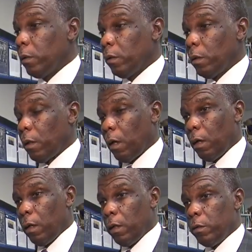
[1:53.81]
when
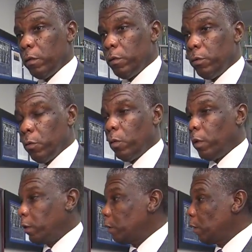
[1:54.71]
Thompson became
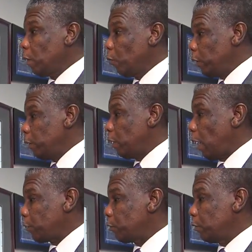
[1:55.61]
angry with her
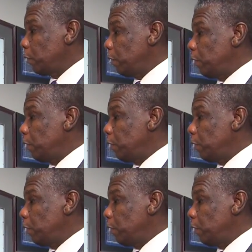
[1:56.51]
refusals.